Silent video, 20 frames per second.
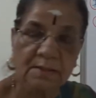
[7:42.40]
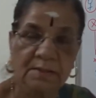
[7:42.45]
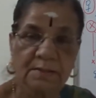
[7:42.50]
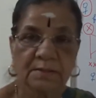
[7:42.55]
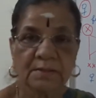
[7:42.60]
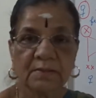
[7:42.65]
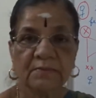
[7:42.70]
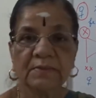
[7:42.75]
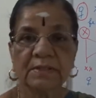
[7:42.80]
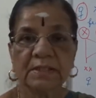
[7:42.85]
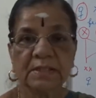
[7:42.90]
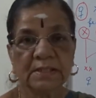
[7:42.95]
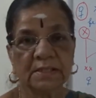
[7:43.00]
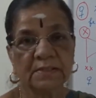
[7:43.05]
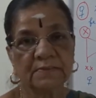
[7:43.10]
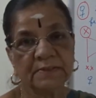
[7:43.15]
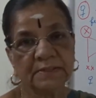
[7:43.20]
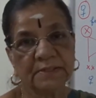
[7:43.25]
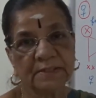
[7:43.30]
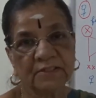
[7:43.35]
given in
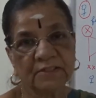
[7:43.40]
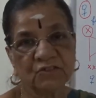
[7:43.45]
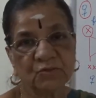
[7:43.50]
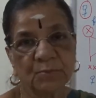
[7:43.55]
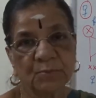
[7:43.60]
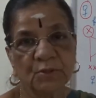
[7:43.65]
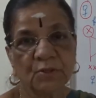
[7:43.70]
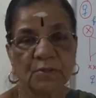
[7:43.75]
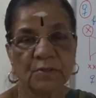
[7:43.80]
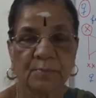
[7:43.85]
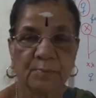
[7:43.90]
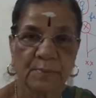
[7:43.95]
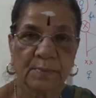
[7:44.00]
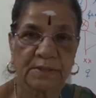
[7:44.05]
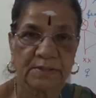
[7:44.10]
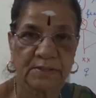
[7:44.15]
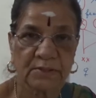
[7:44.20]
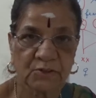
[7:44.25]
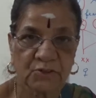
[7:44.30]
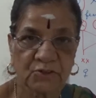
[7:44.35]
our textbook,
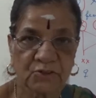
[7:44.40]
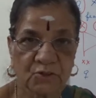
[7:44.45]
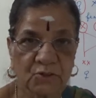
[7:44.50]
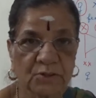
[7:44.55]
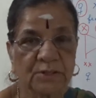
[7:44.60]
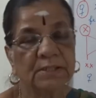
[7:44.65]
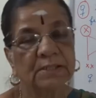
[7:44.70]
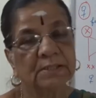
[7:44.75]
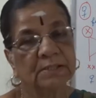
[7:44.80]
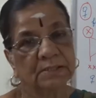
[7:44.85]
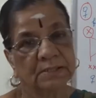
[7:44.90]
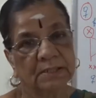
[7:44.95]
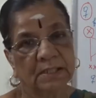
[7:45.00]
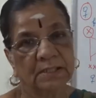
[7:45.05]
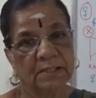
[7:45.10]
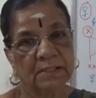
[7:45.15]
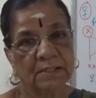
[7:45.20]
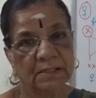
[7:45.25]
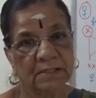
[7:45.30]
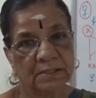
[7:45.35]
but you should
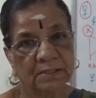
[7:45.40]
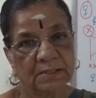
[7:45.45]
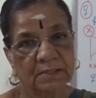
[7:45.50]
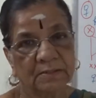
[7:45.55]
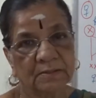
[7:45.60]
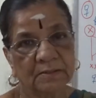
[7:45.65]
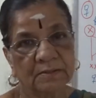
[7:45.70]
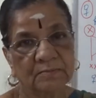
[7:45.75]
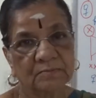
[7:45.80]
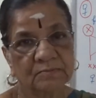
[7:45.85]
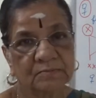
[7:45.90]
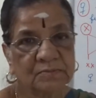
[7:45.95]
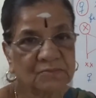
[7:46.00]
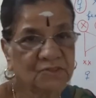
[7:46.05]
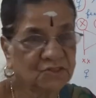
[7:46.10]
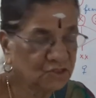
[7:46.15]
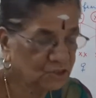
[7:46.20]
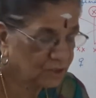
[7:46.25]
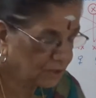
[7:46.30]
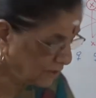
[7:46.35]
learn.
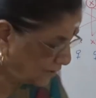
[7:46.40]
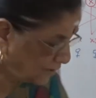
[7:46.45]
So